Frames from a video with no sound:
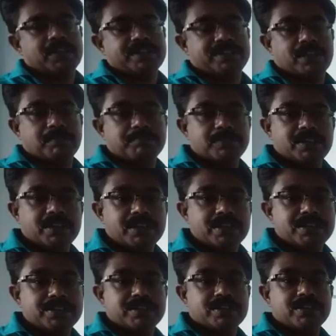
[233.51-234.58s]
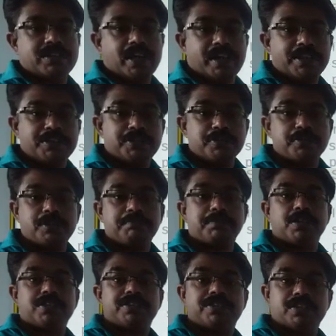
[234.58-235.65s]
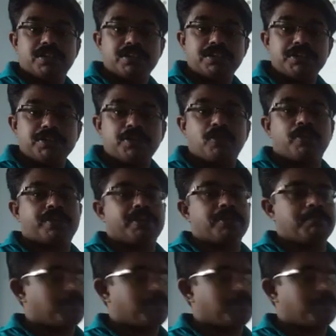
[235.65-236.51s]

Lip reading: Something is done to the person denoted